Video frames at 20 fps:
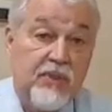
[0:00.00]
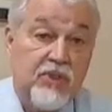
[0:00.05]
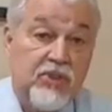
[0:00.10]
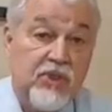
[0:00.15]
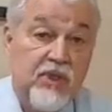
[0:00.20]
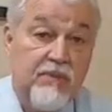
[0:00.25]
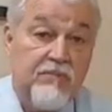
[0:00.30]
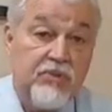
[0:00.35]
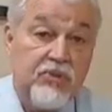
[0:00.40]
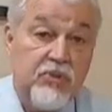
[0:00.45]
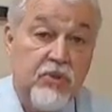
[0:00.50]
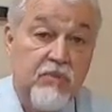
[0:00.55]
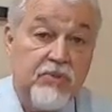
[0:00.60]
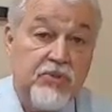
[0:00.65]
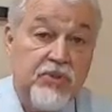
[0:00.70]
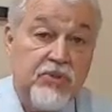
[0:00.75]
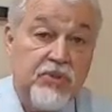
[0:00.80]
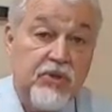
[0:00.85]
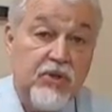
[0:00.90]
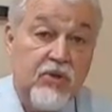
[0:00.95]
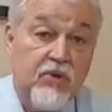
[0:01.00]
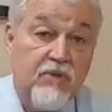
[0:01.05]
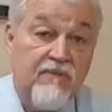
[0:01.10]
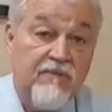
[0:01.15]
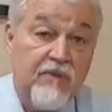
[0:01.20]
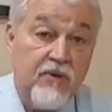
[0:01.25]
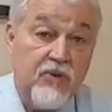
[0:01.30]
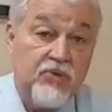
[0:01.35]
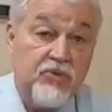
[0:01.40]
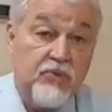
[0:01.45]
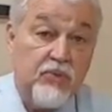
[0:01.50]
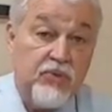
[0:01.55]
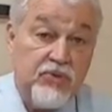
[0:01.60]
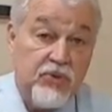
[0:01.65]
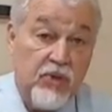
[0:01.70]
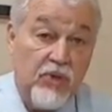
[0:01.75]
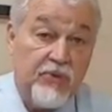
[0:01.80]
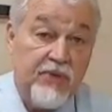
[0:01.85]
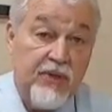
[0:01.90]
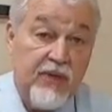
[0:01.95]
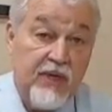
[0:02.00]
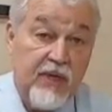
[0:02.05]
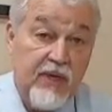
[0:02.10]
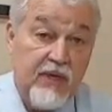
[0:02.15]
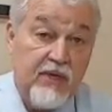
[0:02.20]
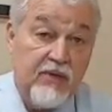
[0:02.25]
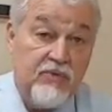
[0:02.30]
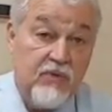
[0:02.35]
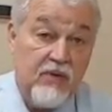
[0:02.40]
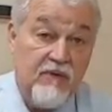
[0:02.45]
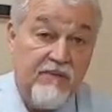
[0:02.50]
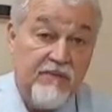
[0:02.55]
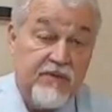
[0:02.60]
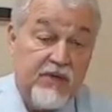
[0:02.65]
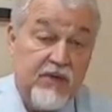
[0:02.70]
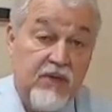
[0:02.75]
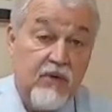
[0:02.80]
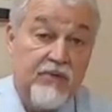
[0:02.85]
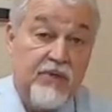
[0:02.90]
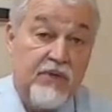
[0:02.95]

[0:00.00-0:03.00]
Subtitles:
the sleep disturbances occur first, resulting in adrenal fatigue,